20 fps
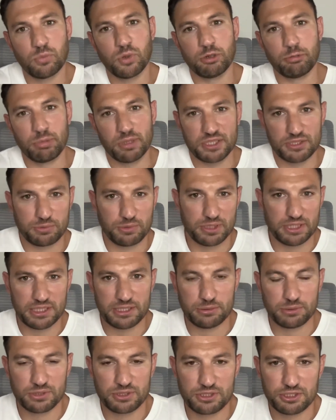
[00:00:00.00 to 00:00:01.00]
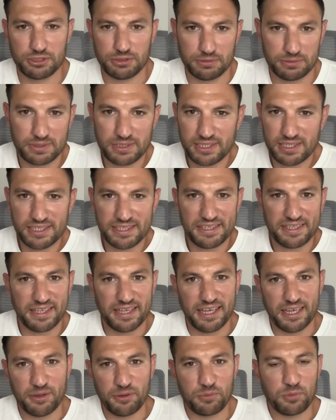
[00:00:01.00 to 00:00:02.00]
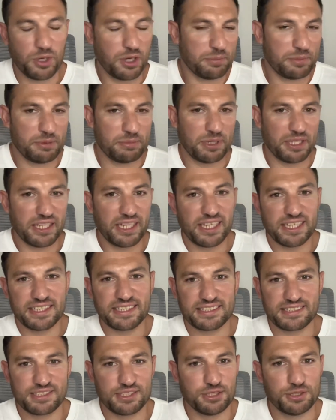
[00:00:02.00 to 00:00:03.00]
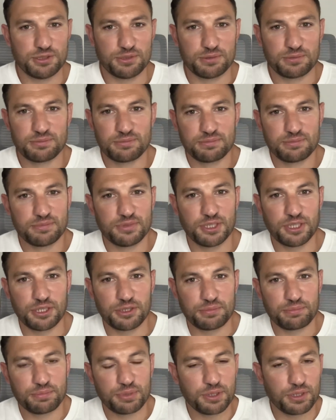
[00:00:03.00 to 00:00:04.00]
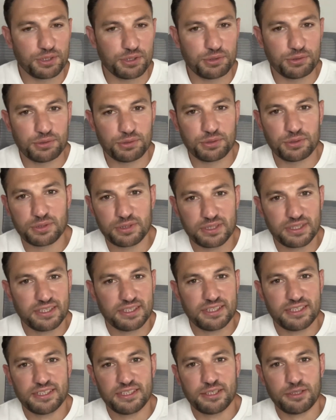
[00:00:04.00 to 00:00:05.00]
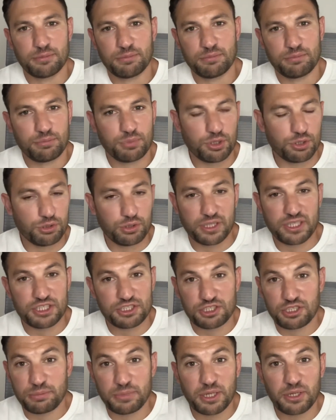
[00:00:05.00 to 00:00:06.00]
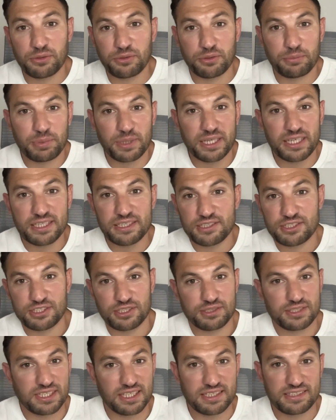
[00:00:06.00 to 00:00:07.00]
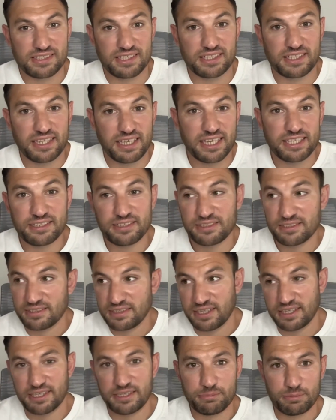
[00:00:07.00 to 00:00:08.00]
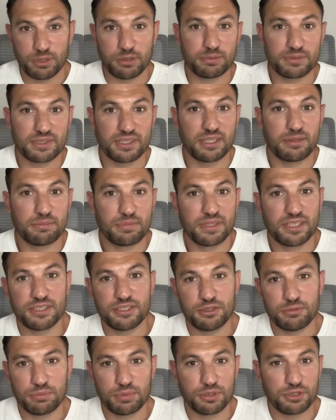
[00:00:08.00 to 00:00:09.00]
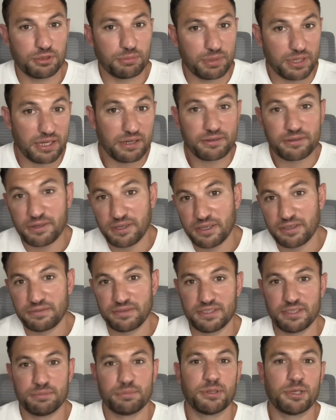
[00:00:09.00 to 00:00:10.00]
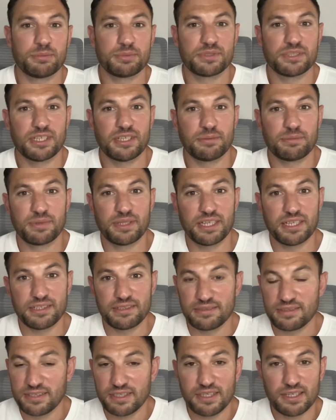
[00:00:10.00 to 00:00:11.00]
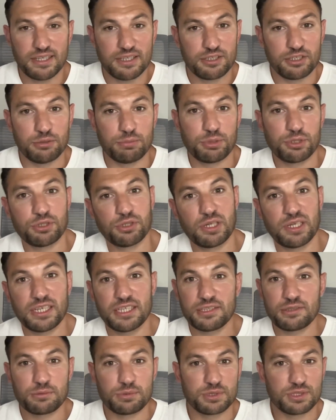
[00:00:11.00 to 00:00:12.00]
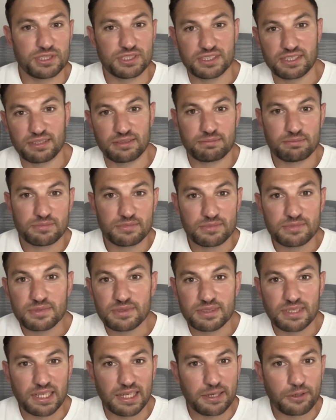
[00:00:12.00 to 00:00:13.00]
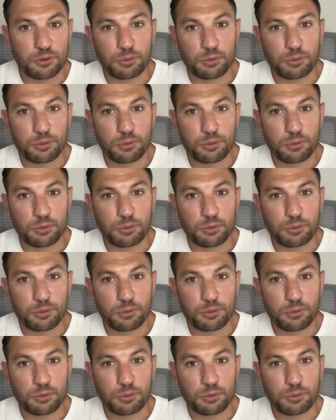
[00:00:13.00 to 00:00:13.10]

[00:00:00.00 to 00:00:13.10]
+ 1 = 2. And what I mean by that is you put your HTML on the page. So say it's like a header and it pops up. Then you put your paragraph and it pops up. Then you put your link, which is a little